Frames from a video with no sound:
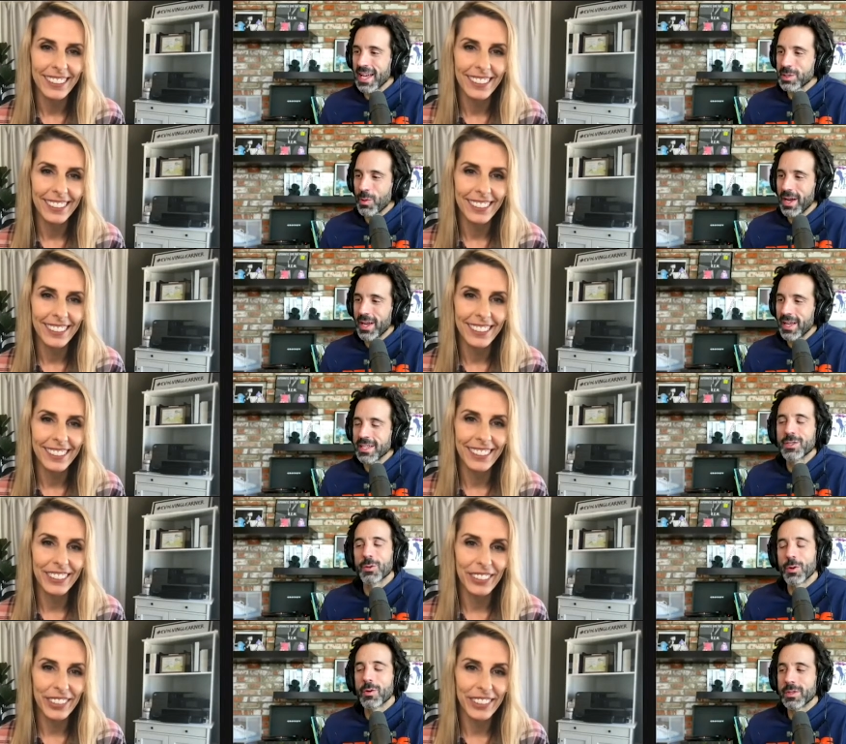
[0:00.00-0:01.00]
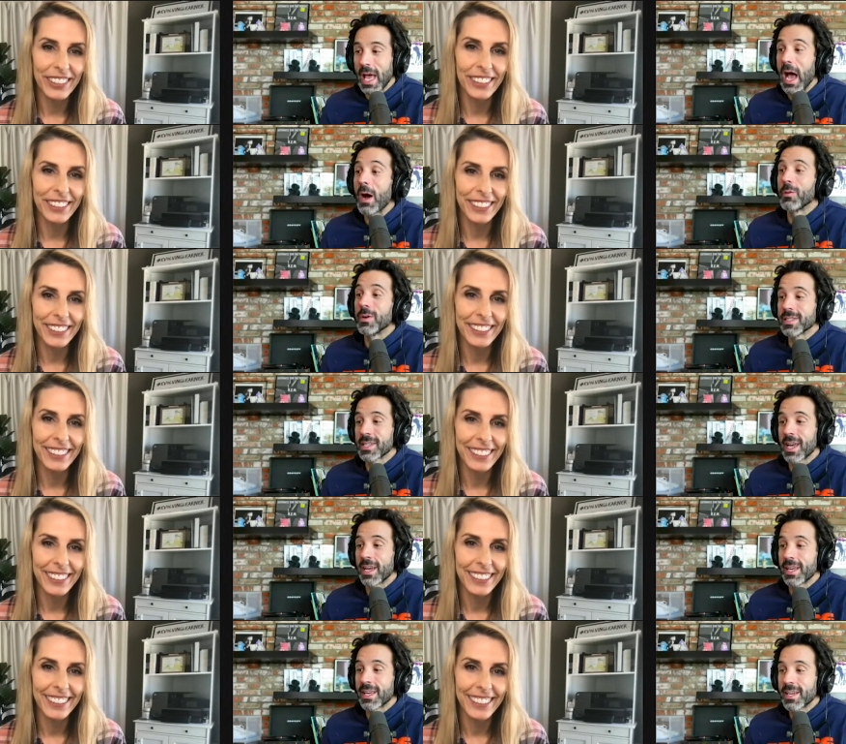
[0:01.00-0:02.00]
Speaker 1: right? And so th- that was like
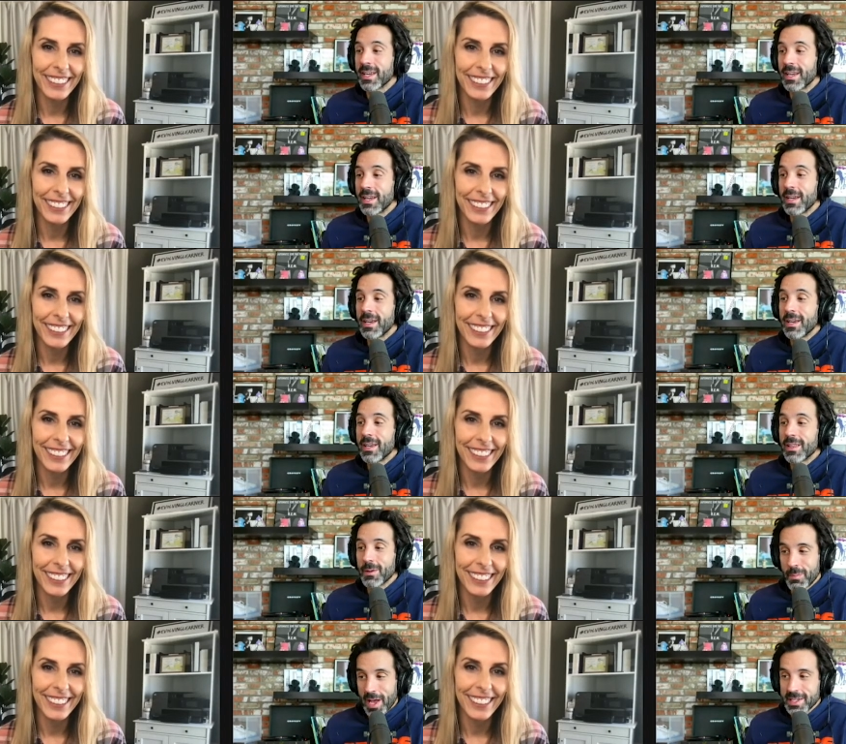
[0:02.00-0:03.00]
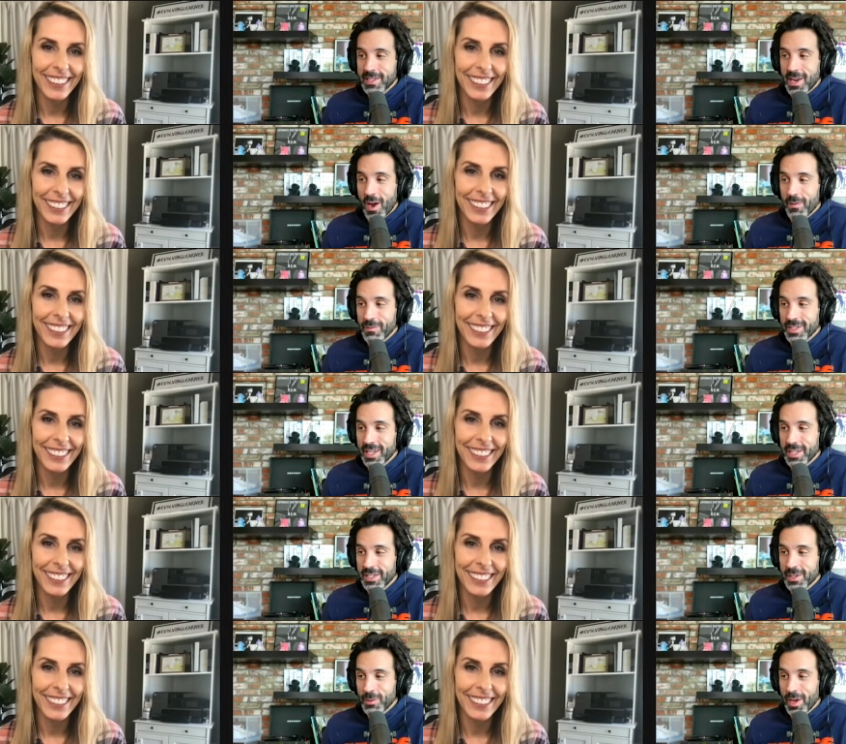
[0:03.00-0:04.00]
the best
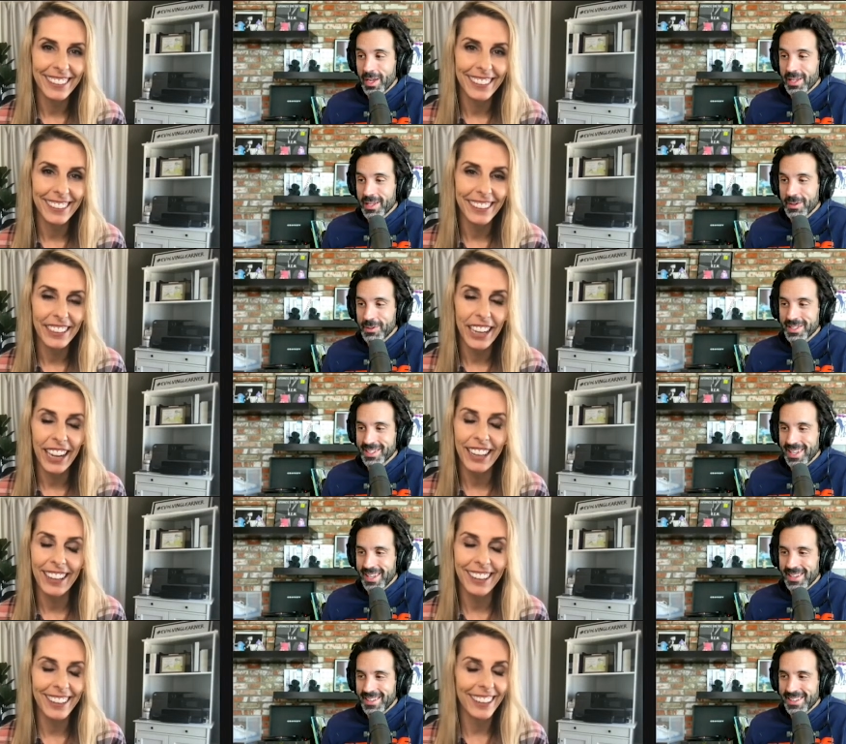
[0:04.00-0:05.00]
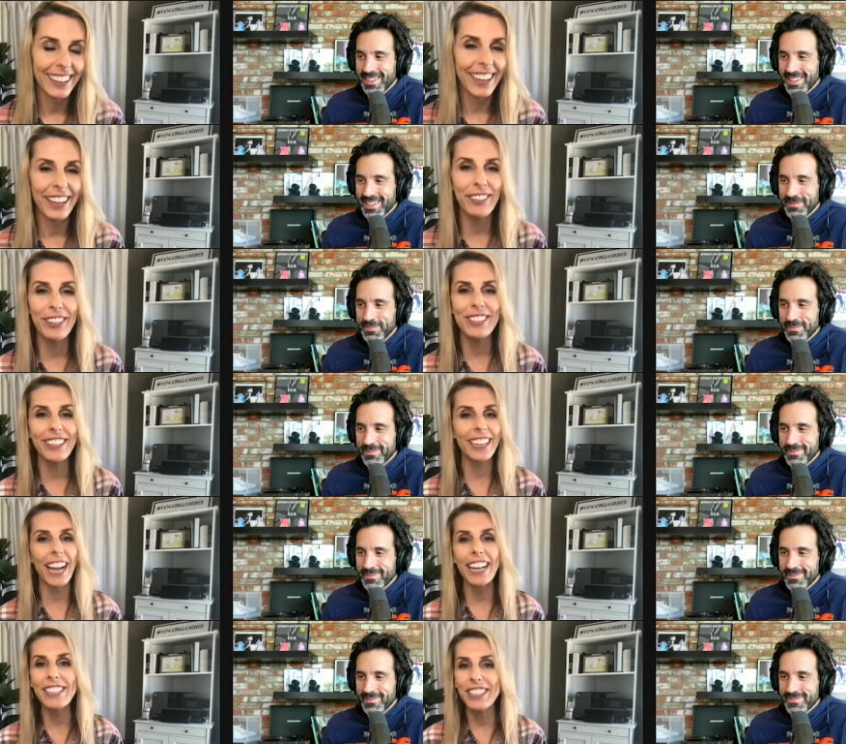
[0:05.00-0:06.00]
conversation, right? It was like
Speaker 2: it was
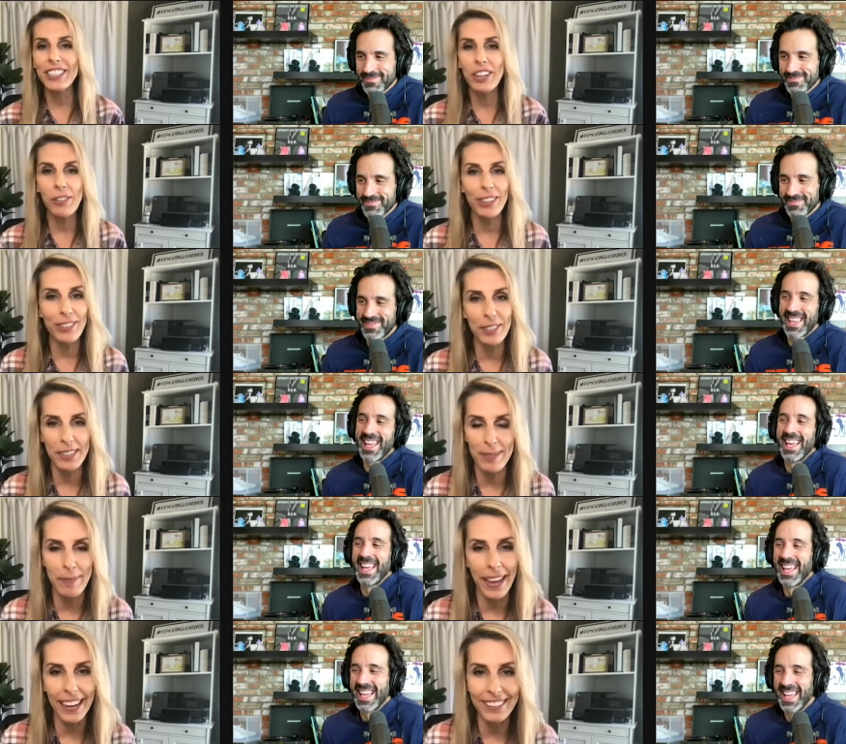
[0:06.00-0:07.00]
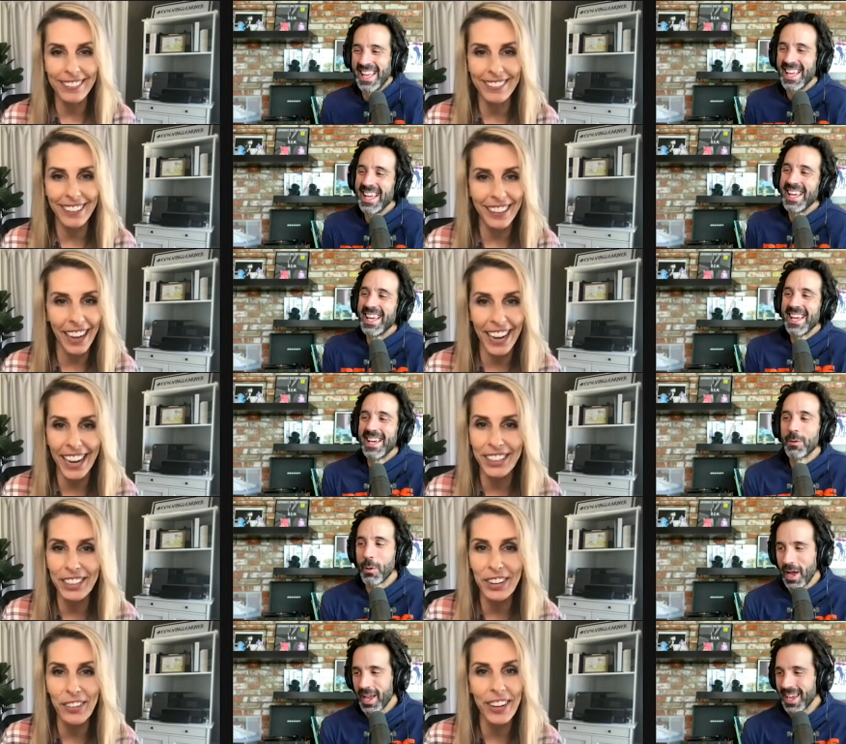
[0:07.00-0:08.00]
like I didn't know what to expect. I had
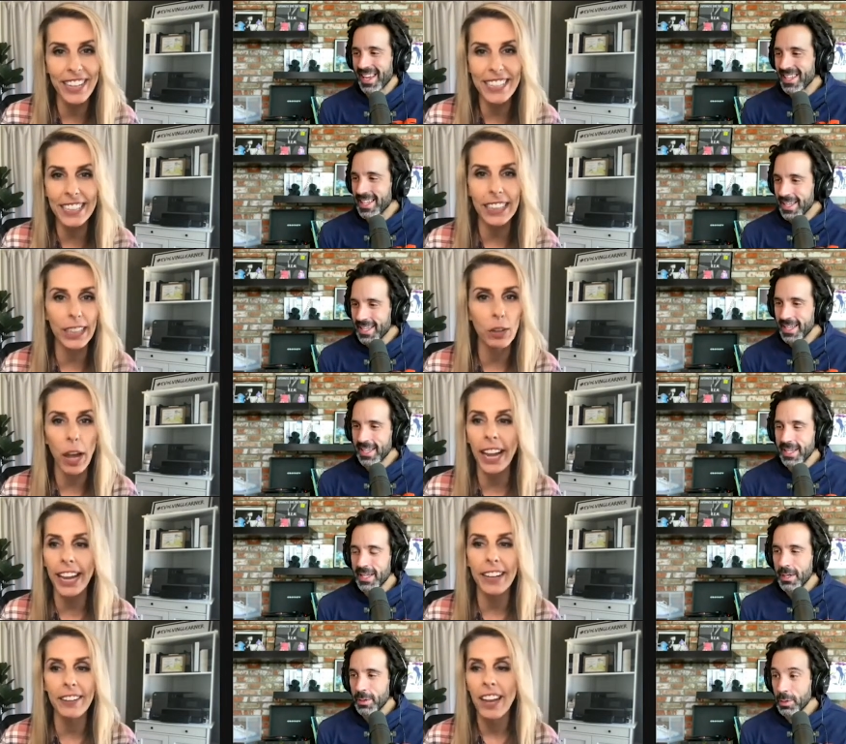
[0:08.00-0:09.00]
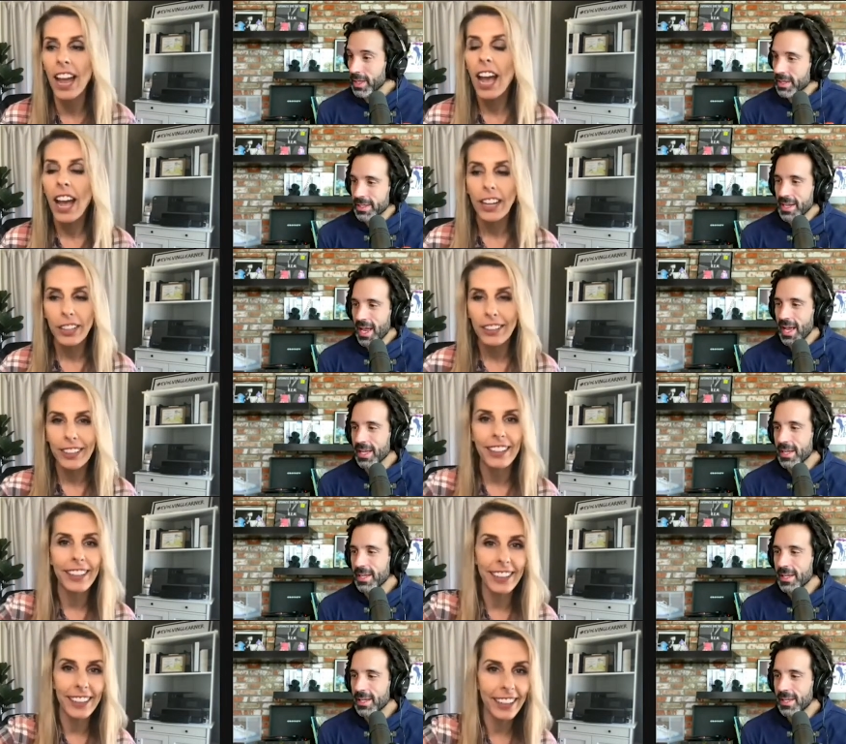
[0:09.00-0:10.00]
right. no idea. Like I had neither did I
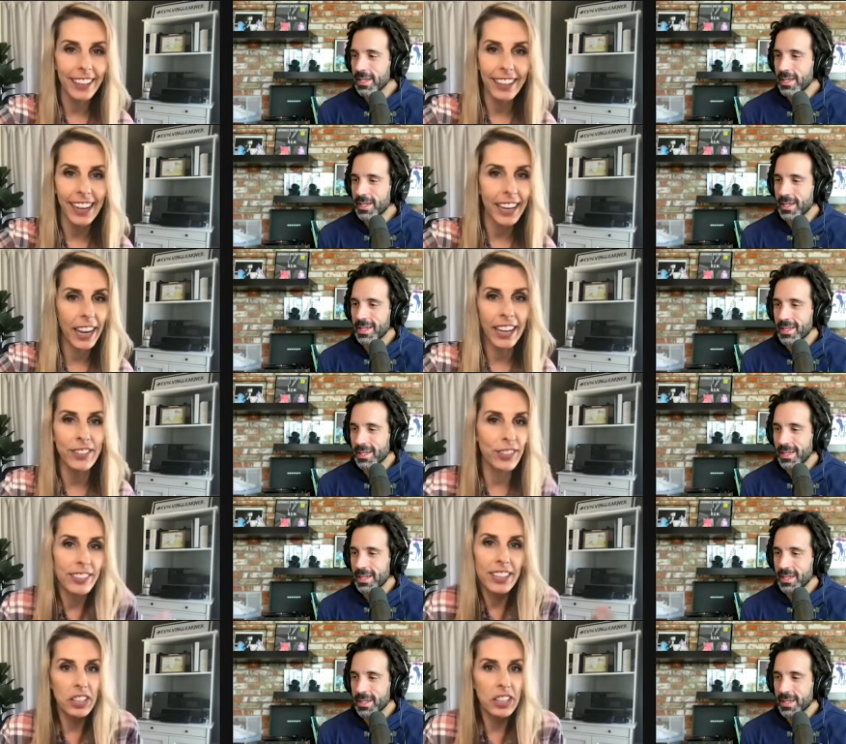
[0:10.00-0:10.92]
I, I just didn't